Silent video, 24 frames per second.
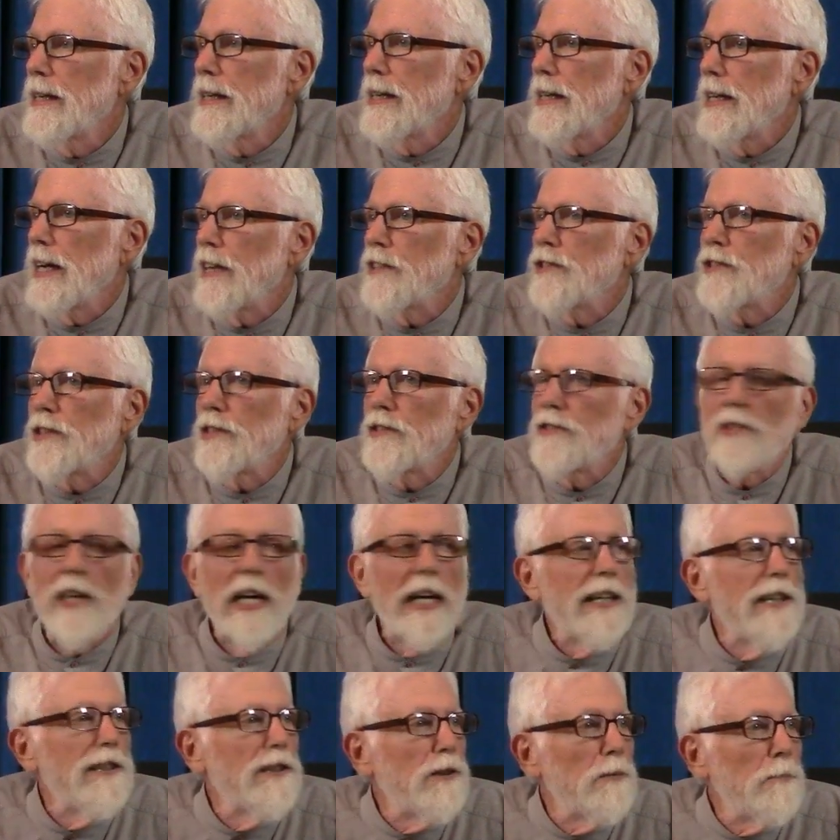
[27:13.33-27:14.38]
As the
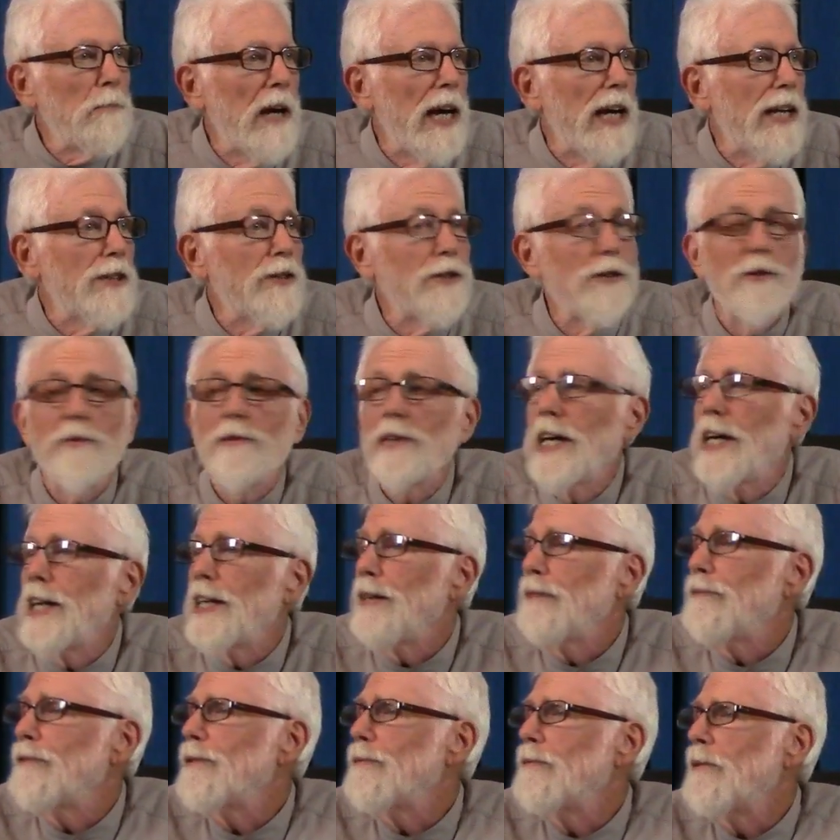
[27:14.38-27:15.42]
seconds pass, you can't
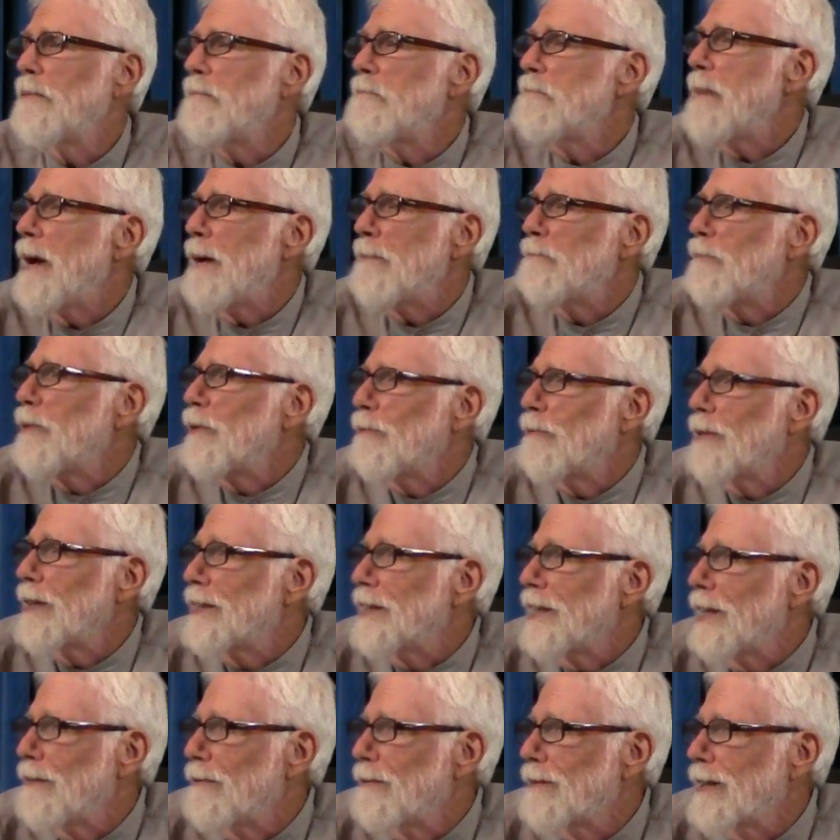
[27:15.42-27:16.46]
even remember what
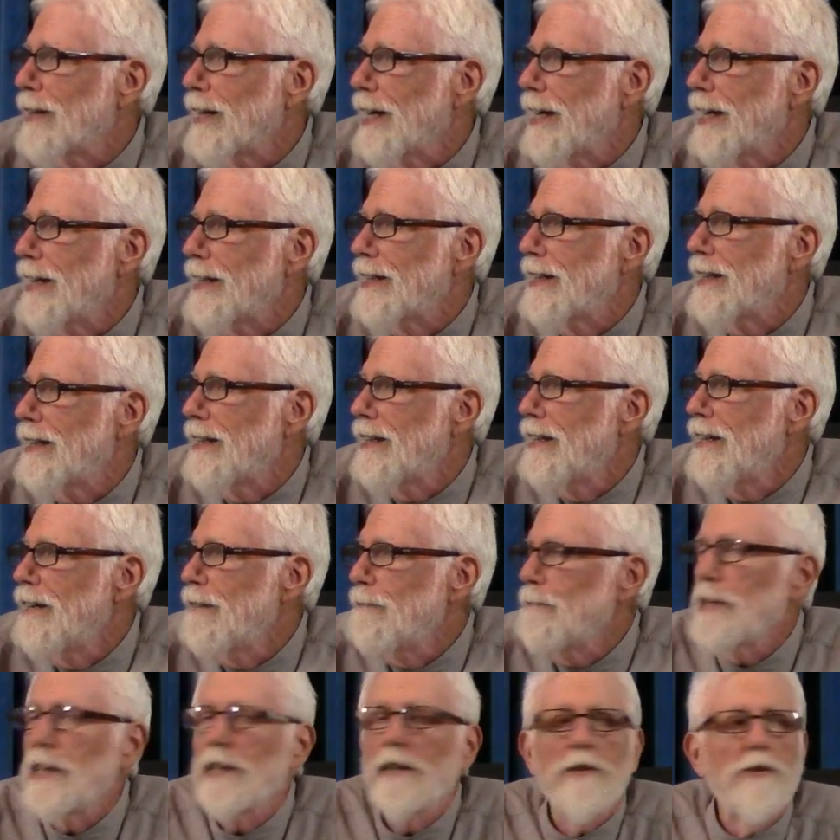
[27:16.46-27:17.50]
they were like
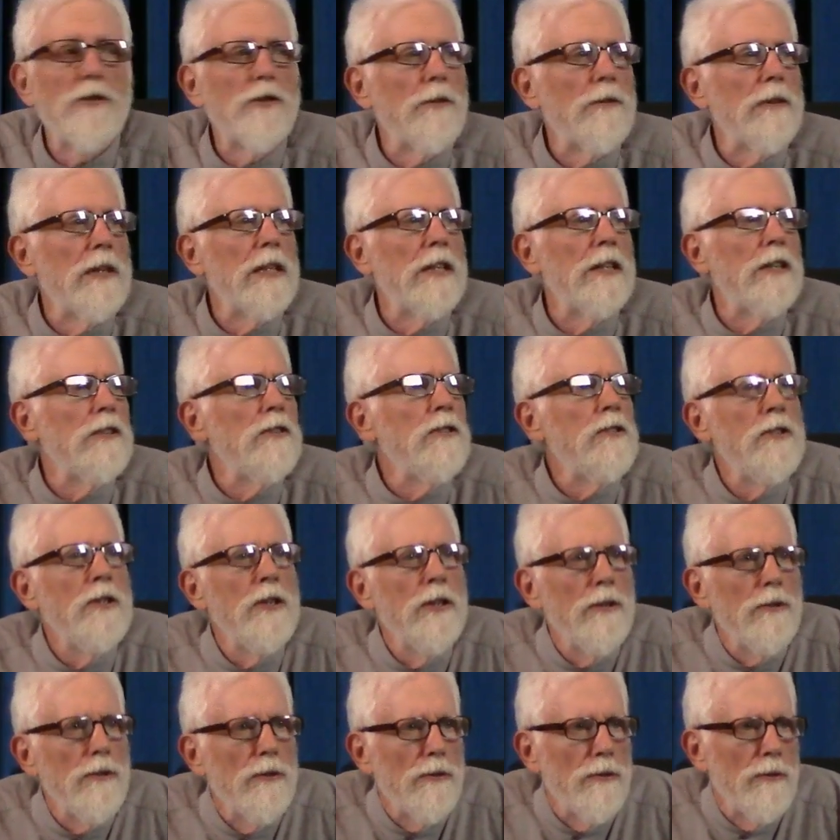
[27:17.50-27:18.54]
because you're in a
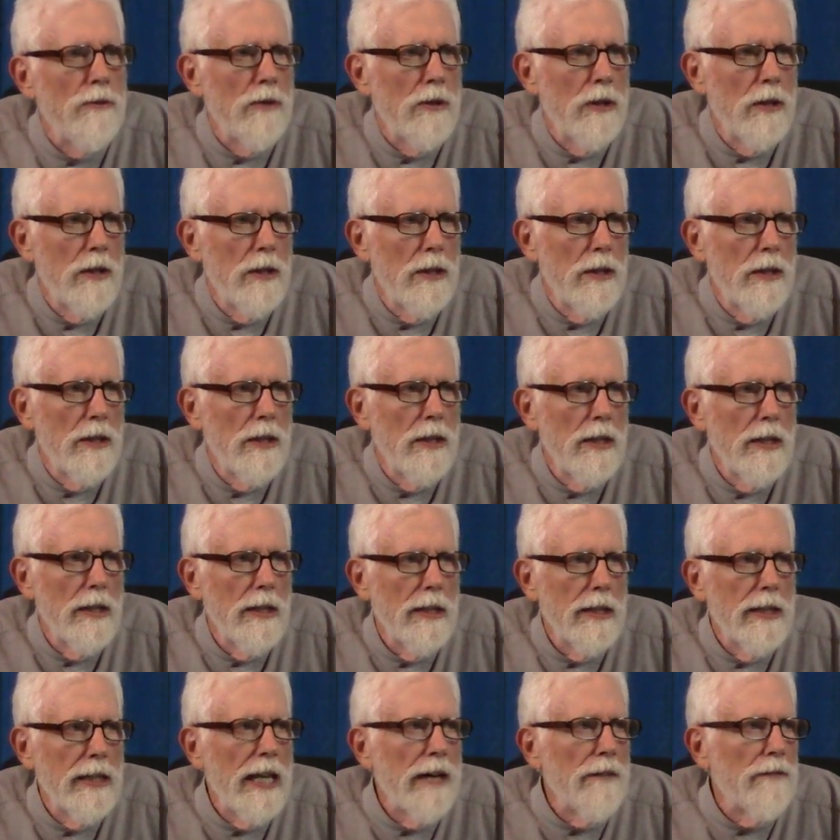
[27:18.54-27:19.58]
new
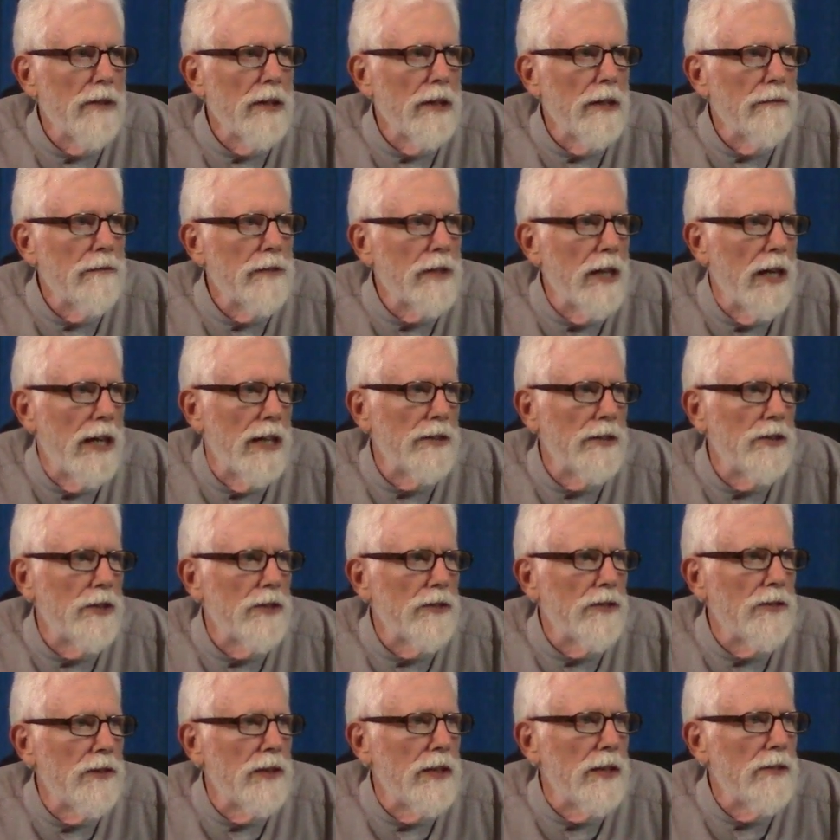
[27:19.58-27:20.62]
level of
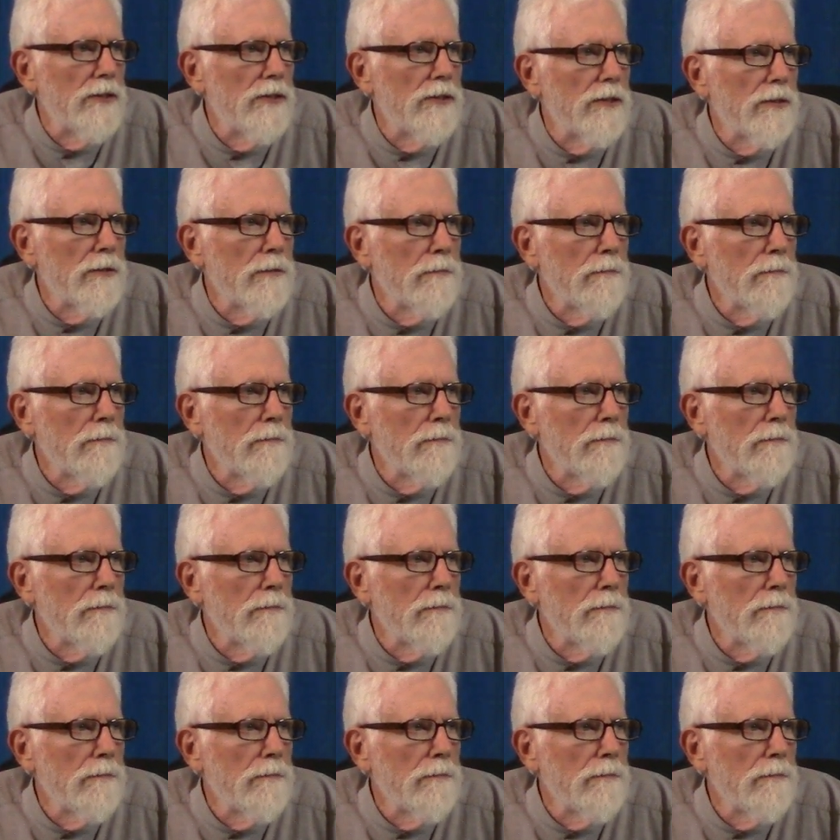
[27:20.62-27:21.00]
consciousness.